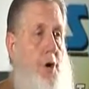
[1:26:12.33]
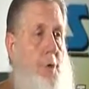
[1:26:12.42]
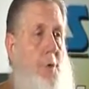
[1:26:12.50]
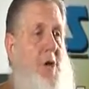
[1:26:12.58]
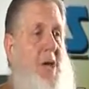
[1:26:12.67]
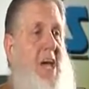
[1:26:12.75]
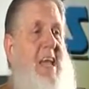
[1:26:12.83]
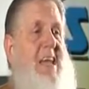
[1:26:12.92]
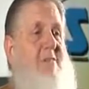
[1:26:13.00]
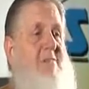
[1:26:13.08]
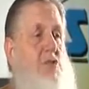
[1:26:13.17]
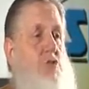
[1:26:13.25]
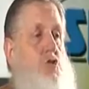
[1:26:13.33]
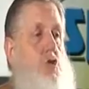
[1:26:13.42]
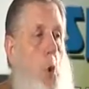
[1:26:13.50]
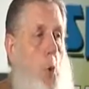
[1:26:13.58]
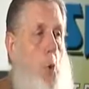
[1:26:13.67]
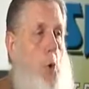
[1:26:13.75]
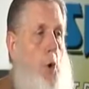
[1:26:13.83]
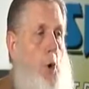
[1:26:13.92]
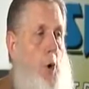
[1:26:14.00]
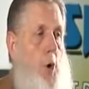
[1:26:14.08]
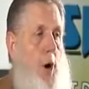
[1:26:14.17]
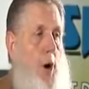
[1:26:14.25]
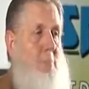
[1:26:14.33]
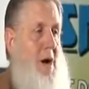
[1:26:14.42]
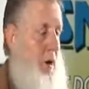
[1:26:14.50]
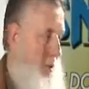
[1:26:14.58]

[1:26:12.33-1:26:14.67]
We can't even joke about